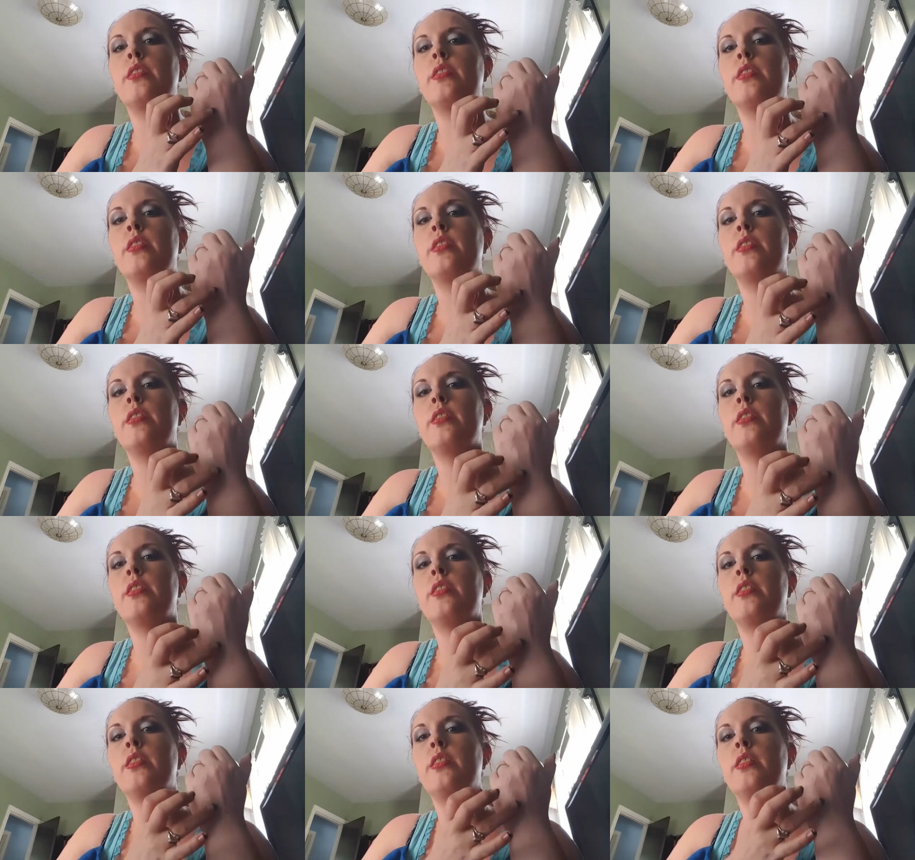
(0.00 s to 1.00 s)

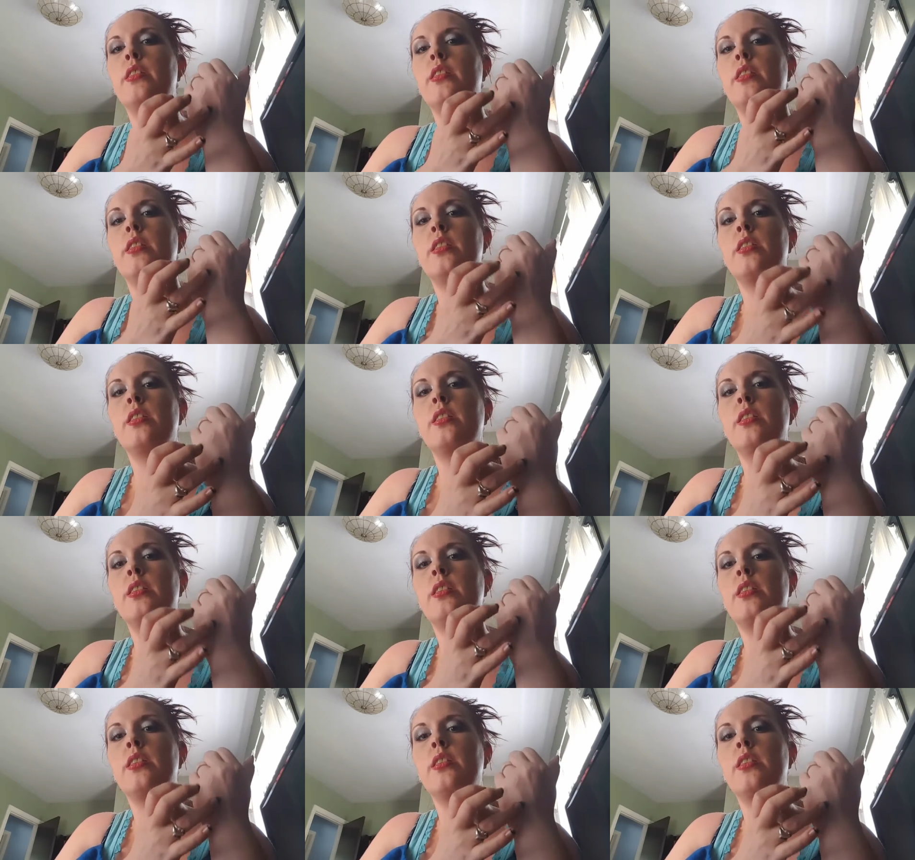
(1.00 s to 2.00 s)

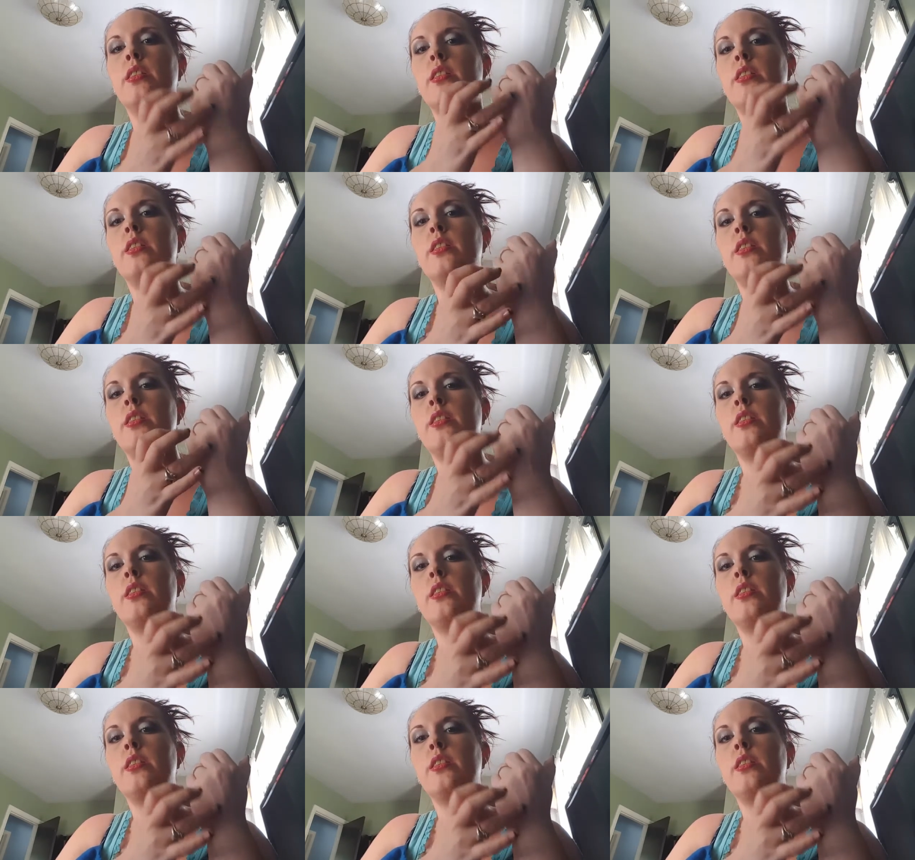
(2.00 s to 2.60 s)
(silence)